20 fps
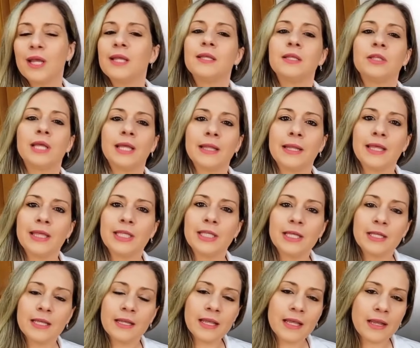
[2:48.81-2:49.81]
and gently
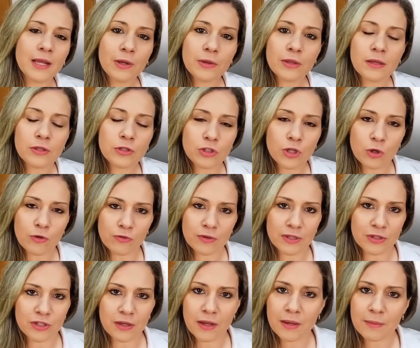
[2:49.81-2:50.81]
heated it on the stove until